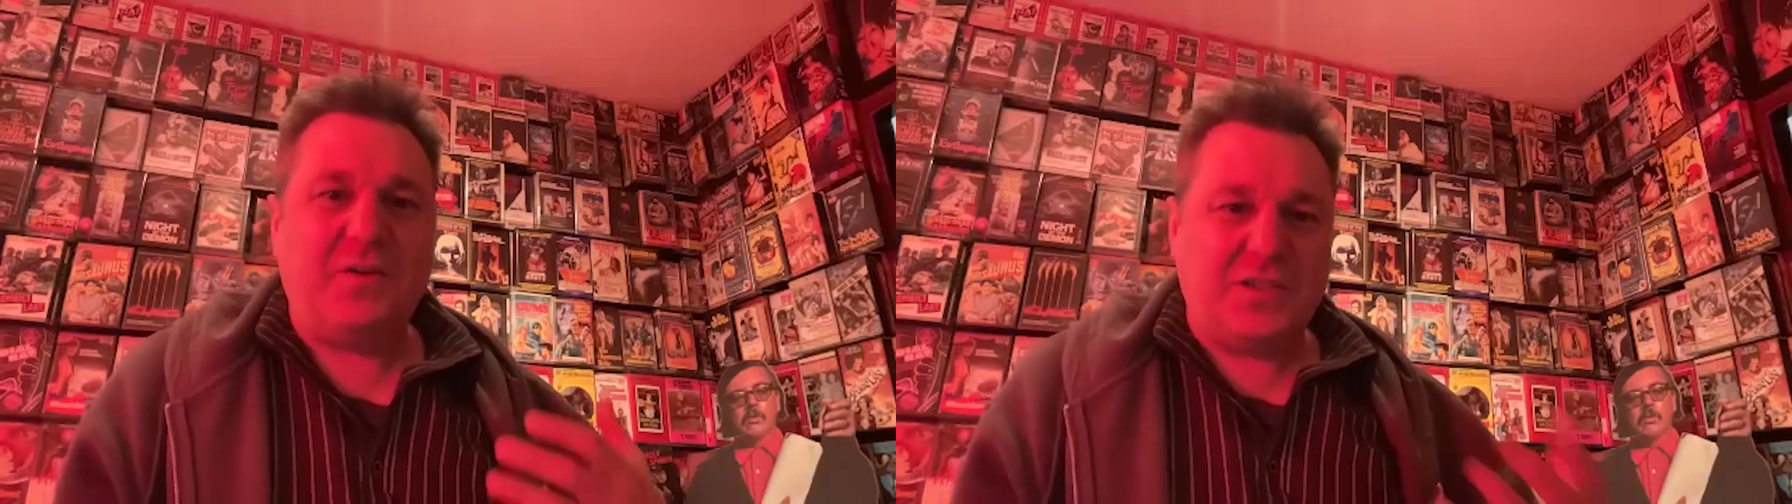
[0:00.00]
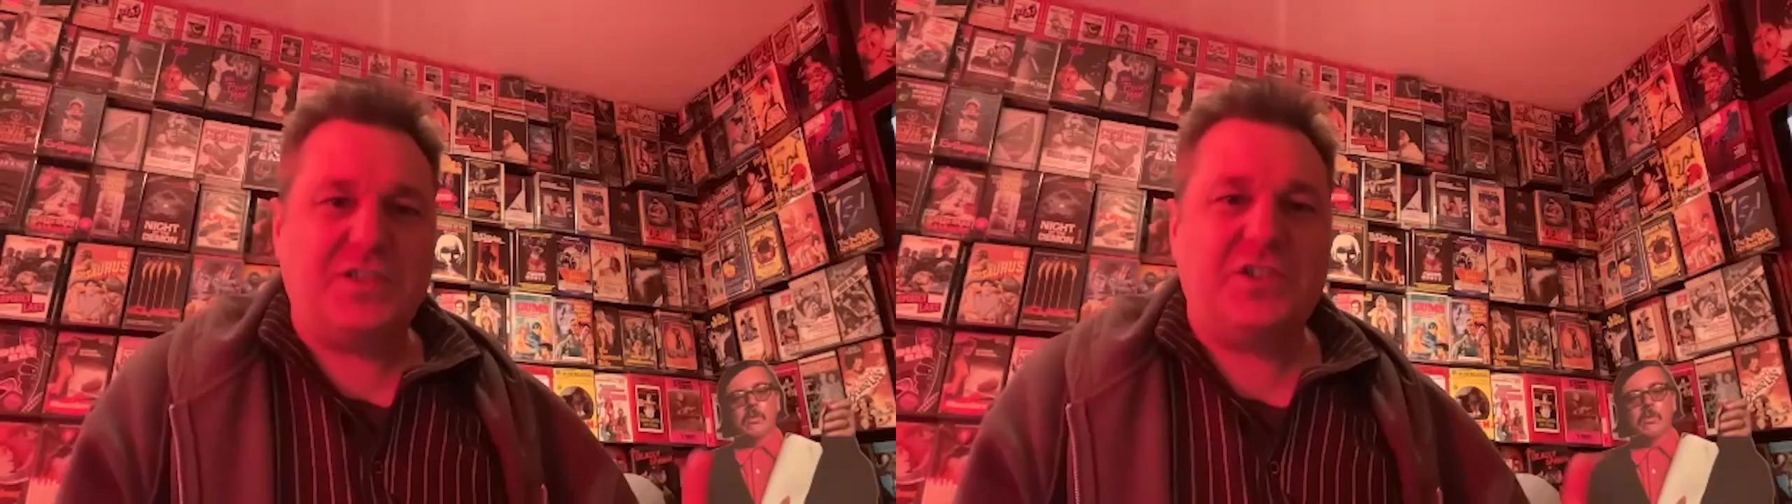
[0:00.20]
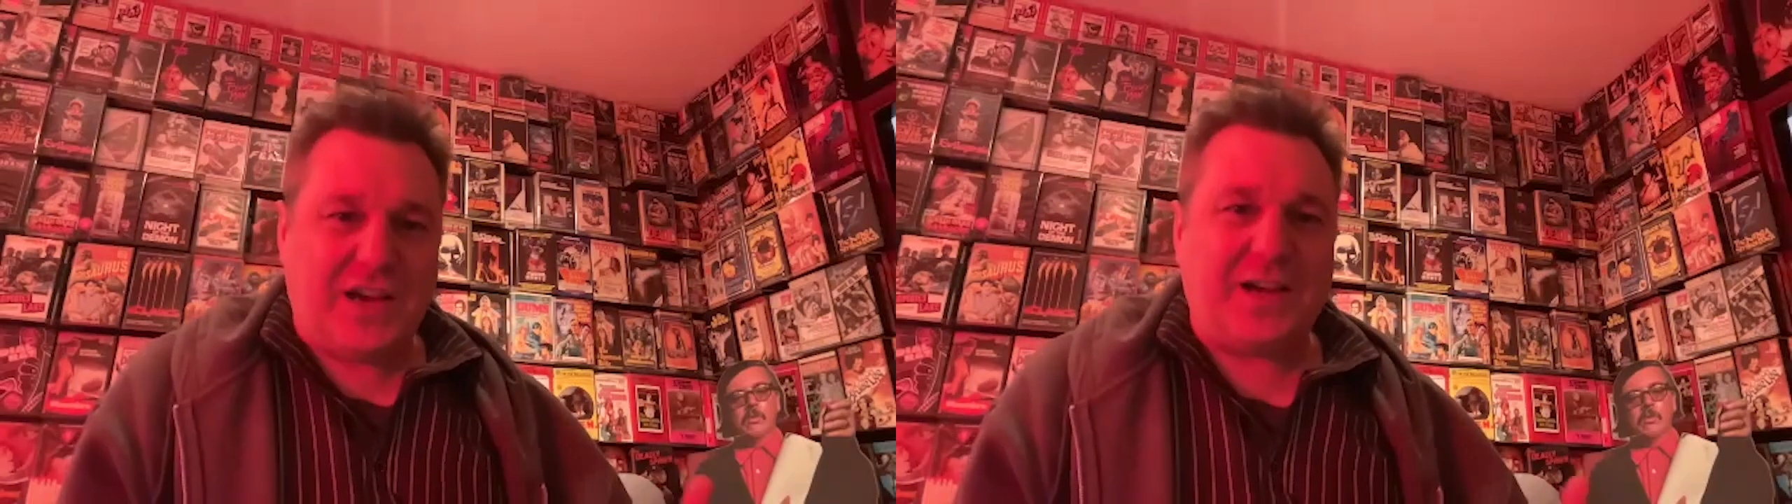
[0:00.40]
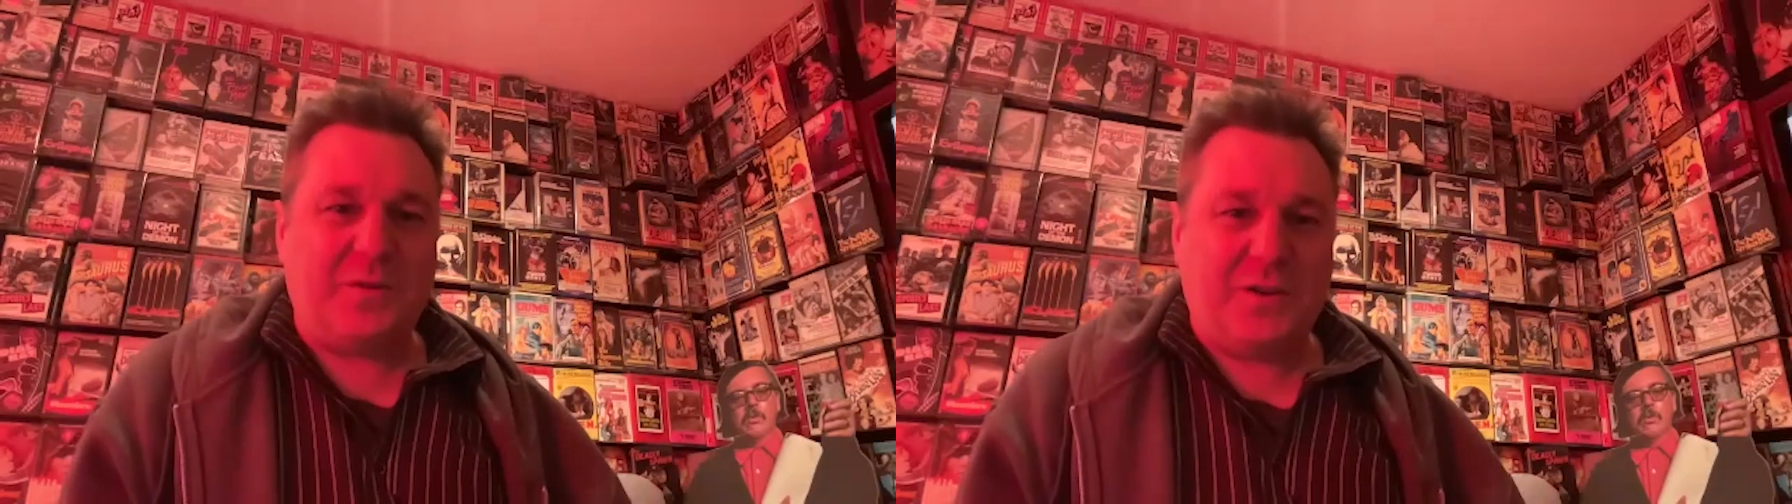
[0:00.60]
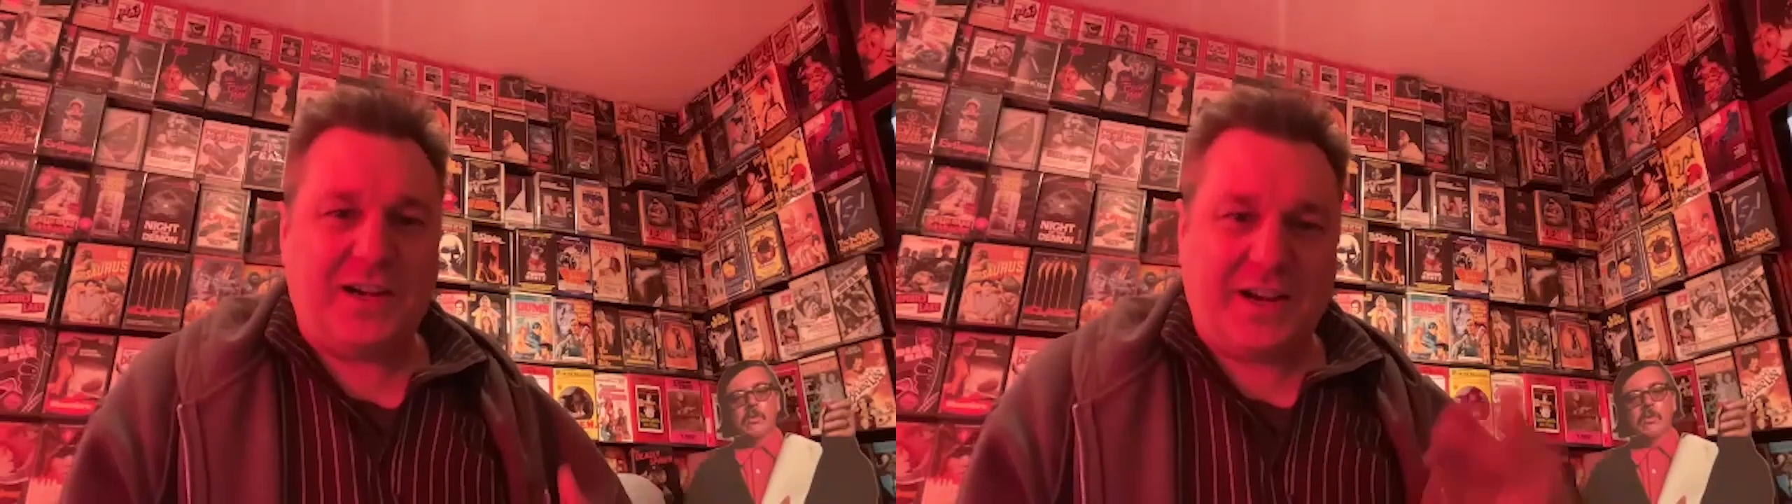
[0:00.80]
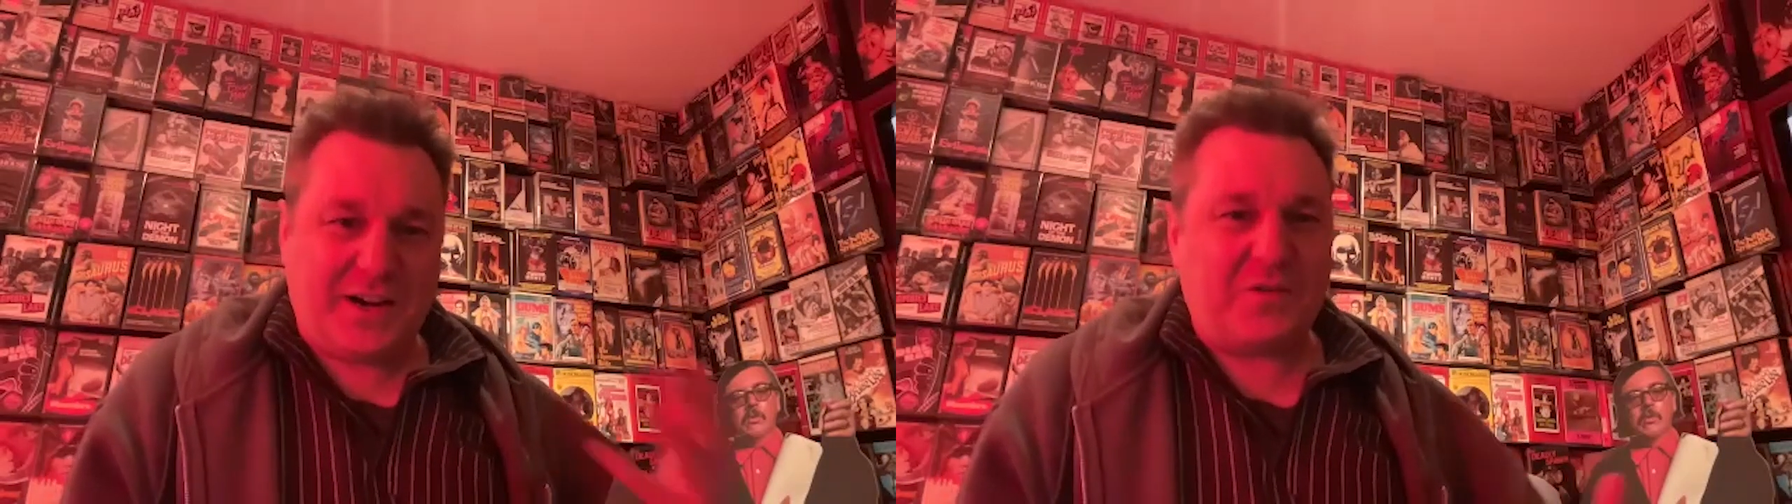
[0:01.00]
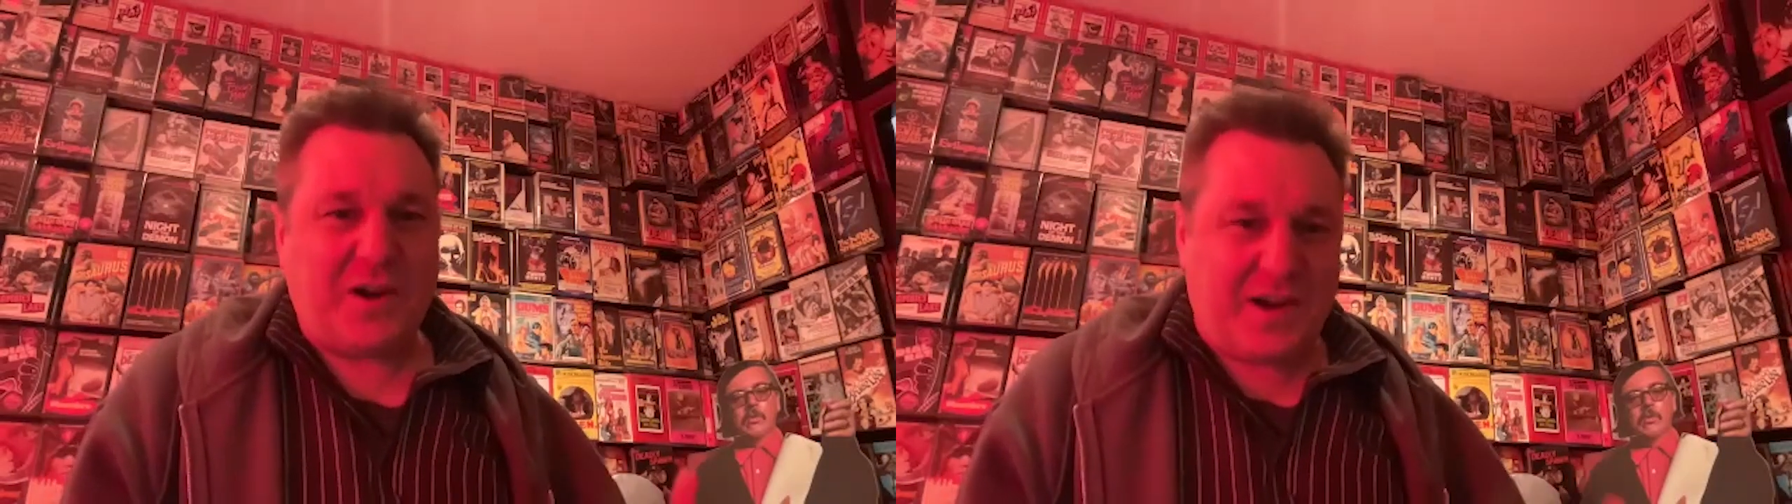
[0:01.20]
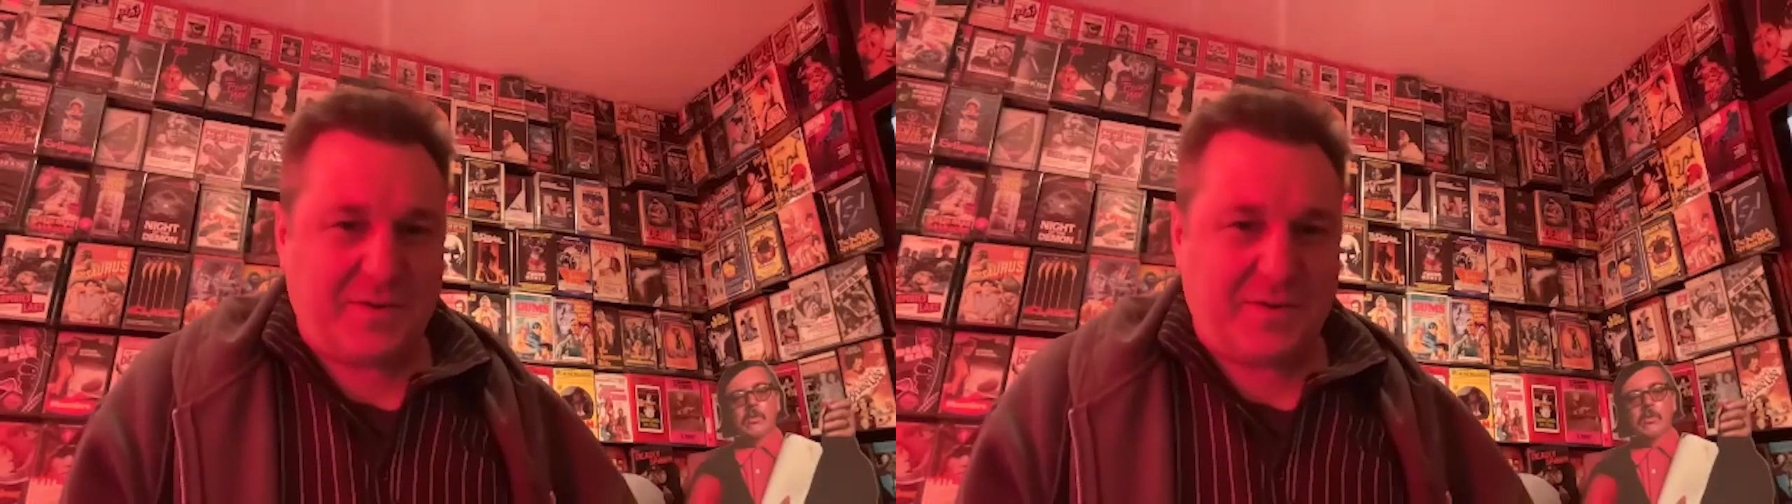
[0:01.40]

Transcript: was genuinely a great